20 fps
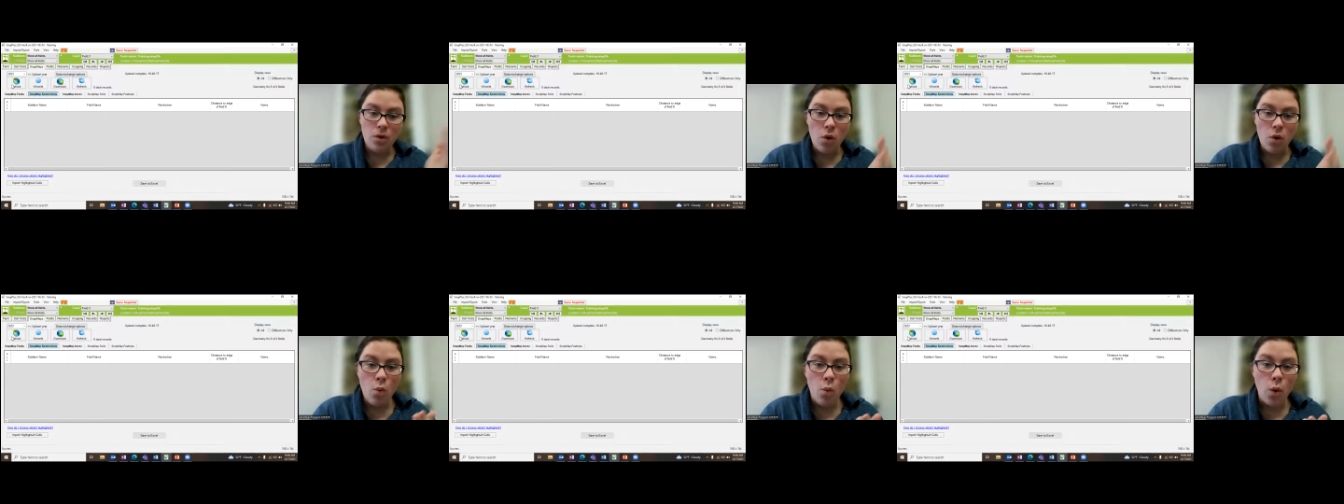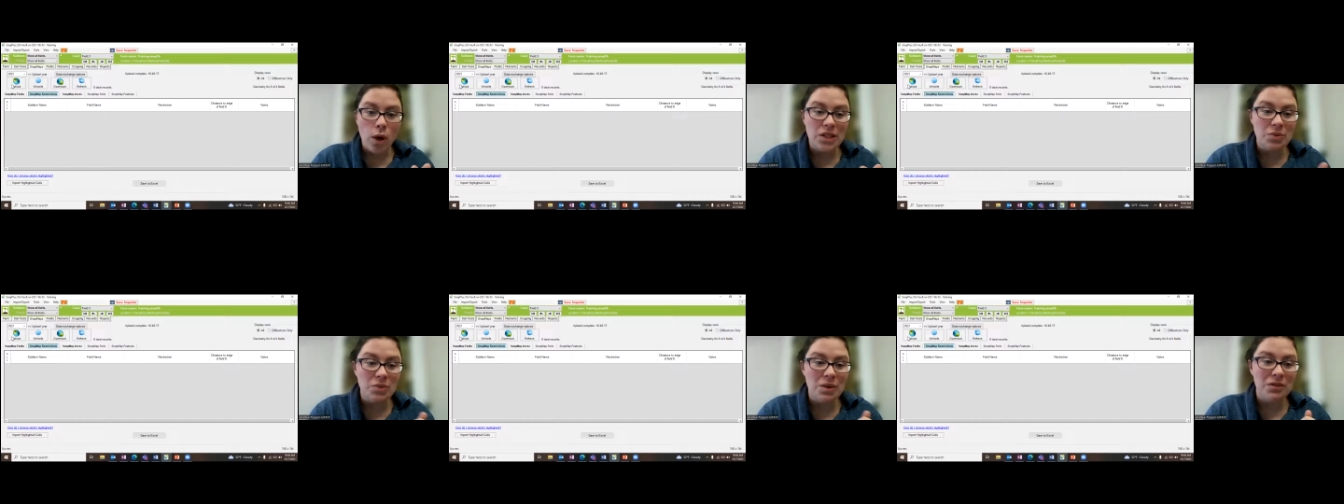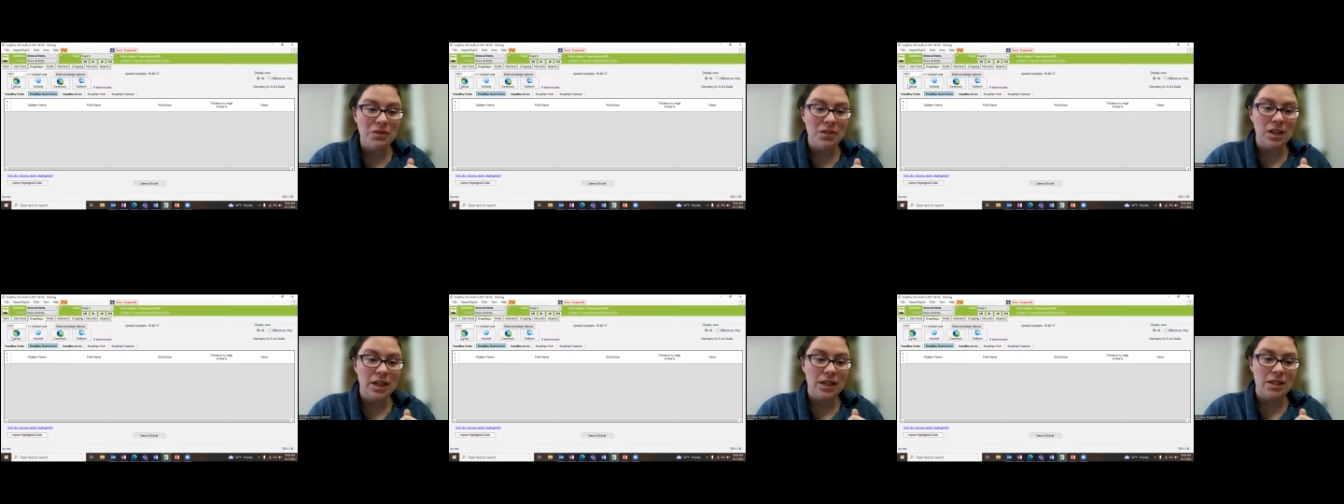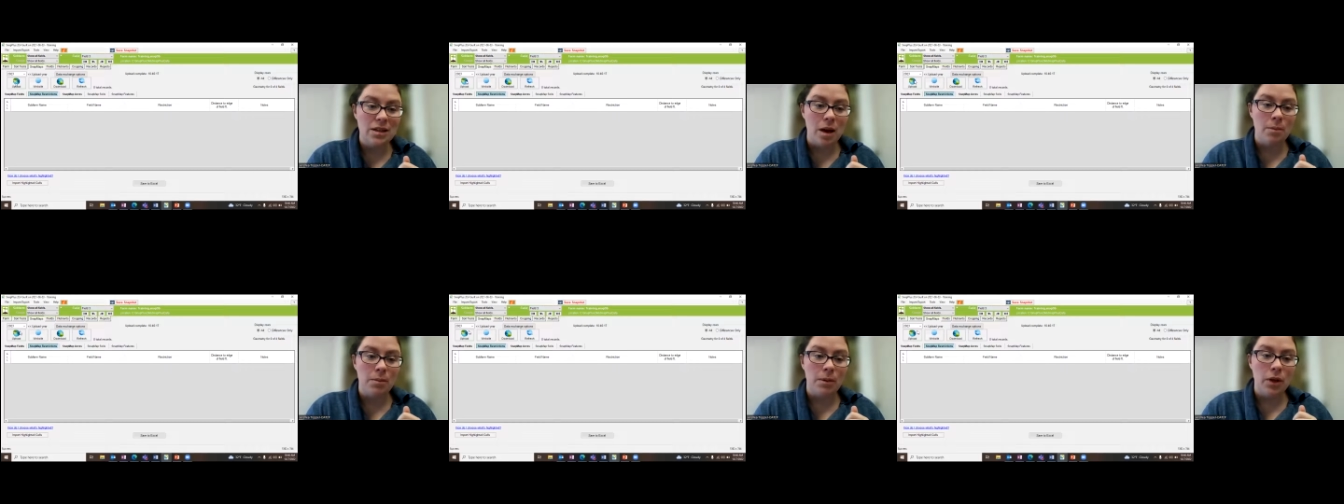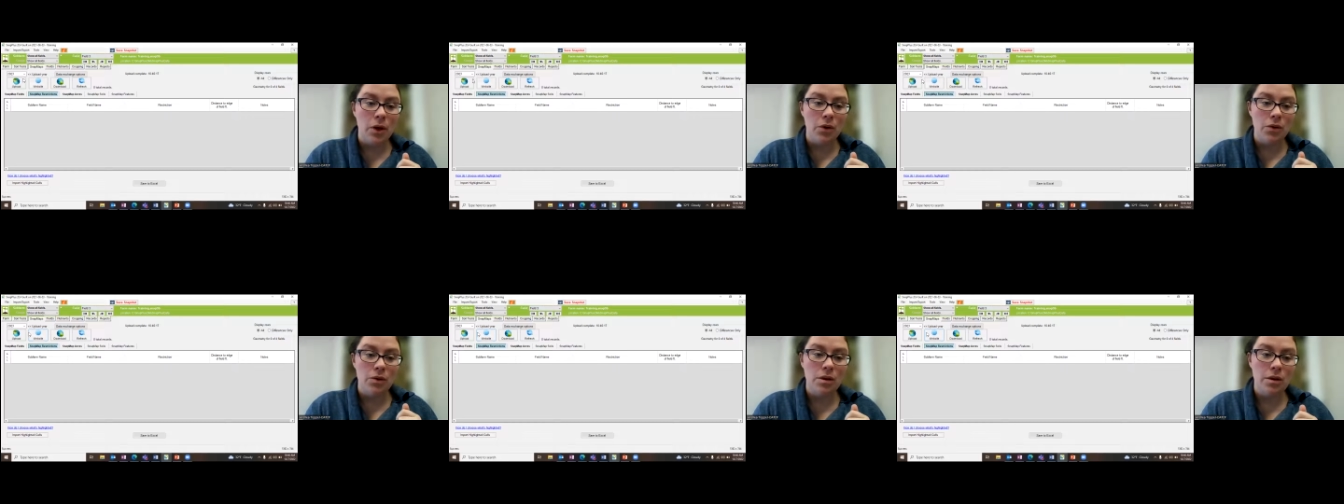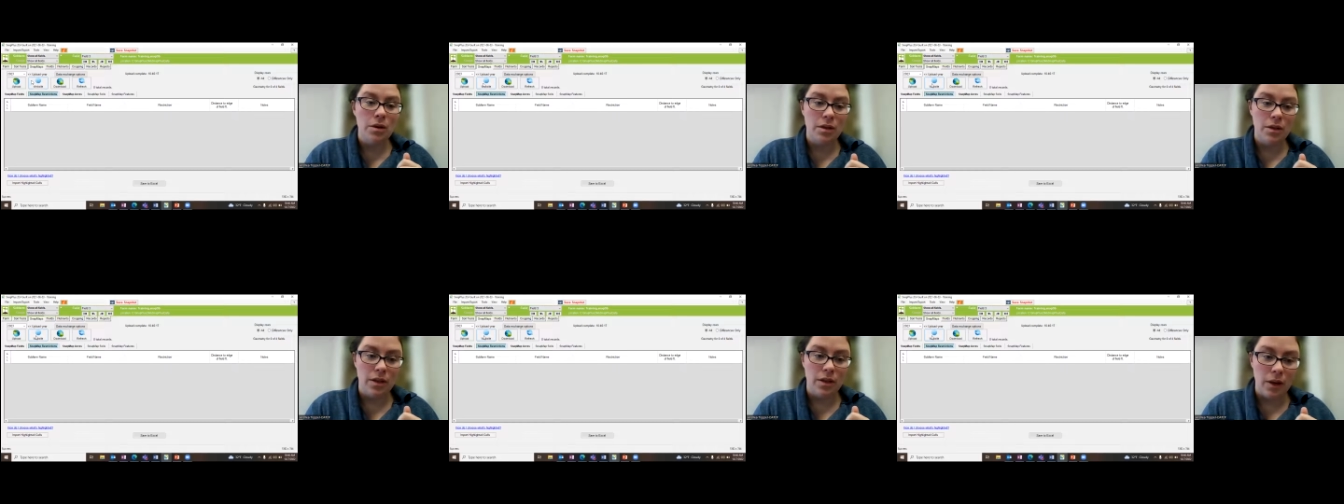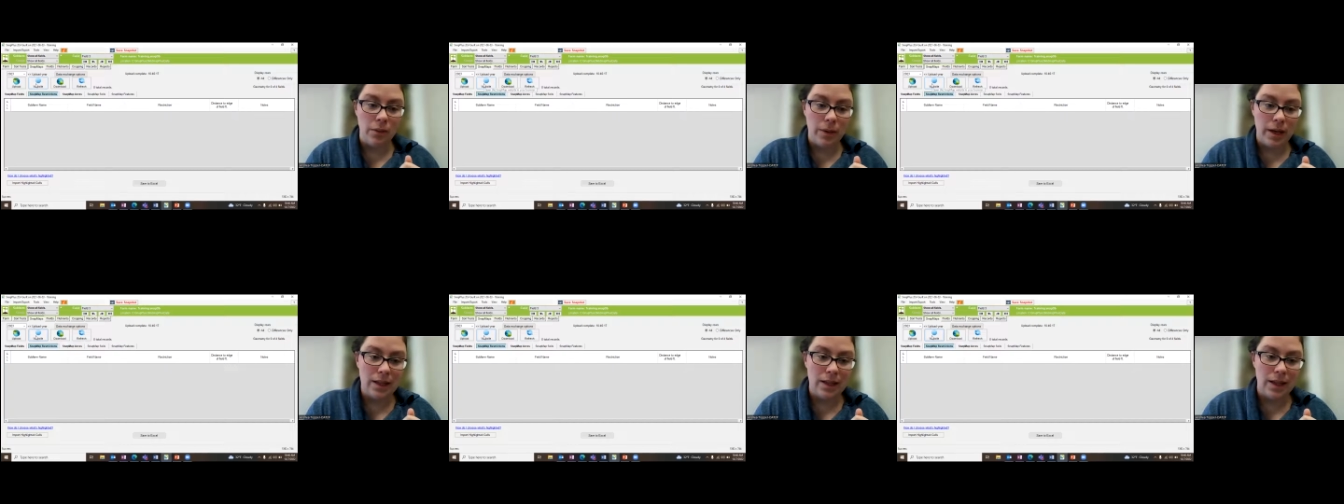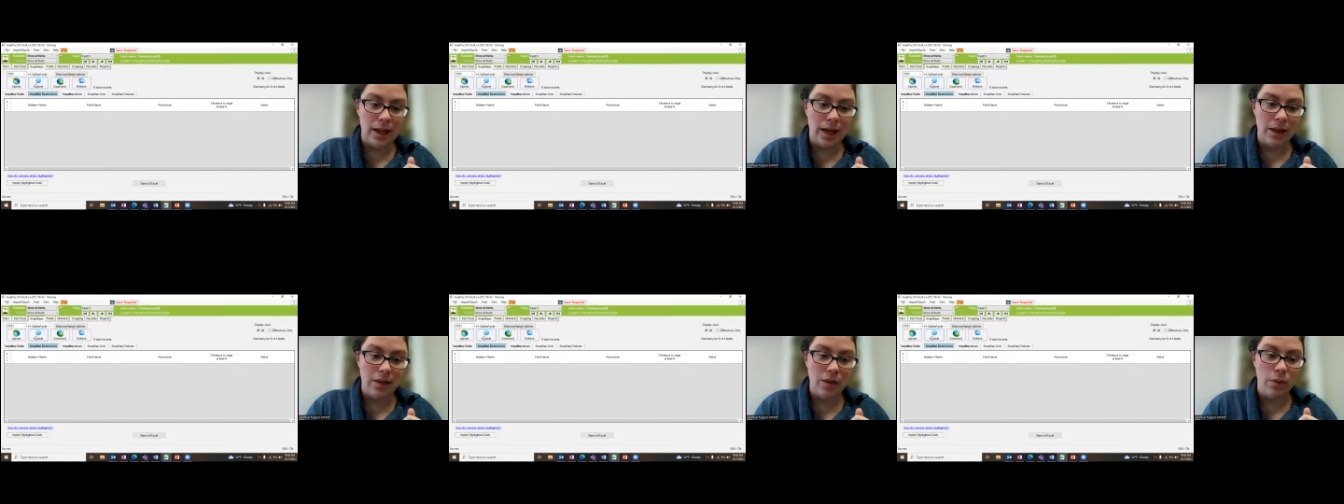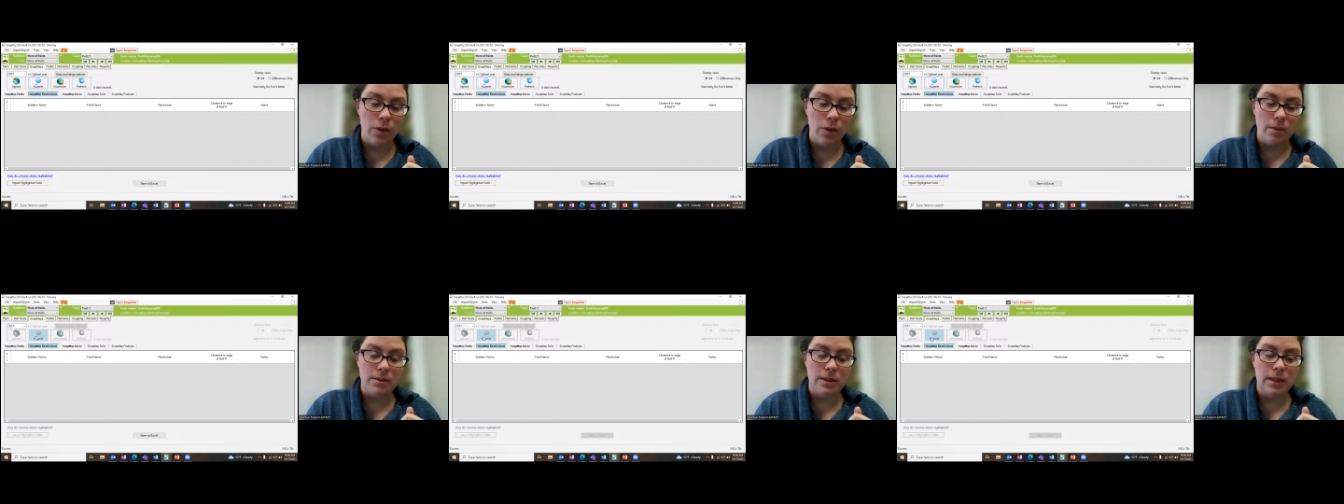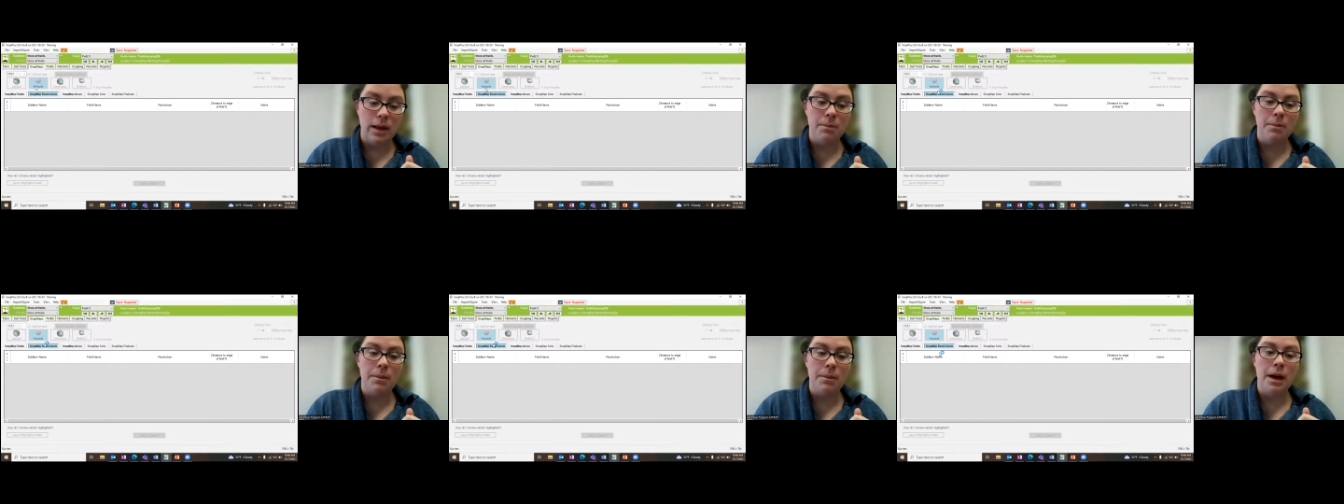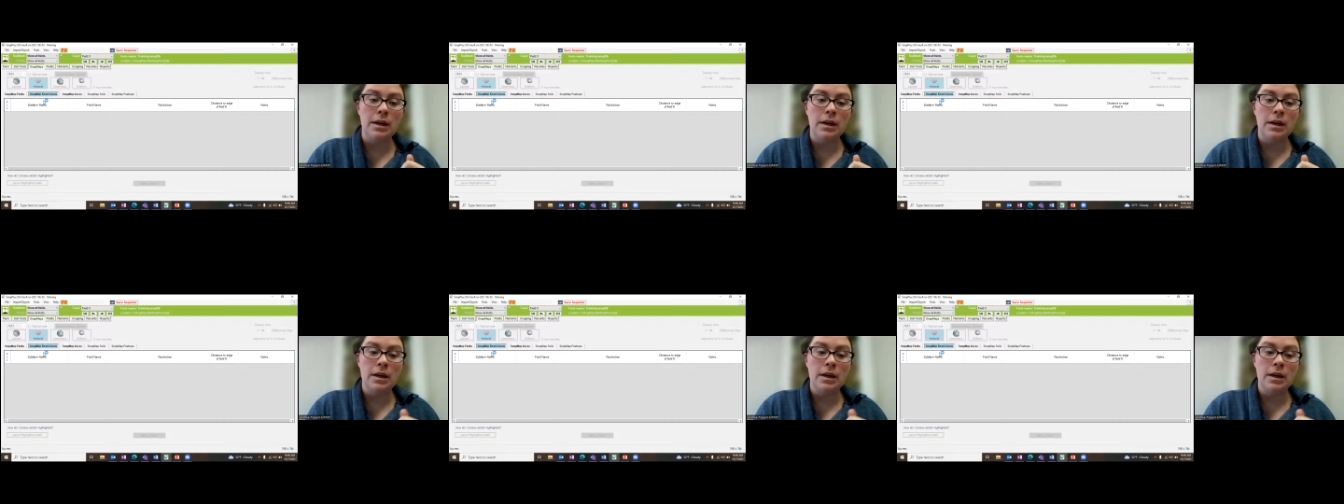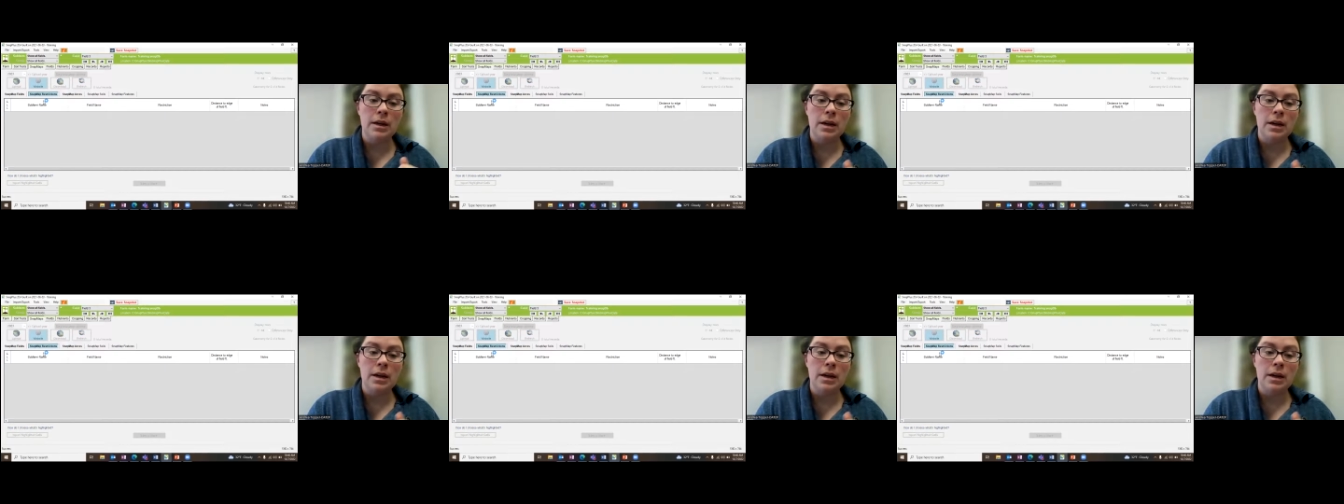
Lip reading: Once we've clicked upload, then we click on the website button,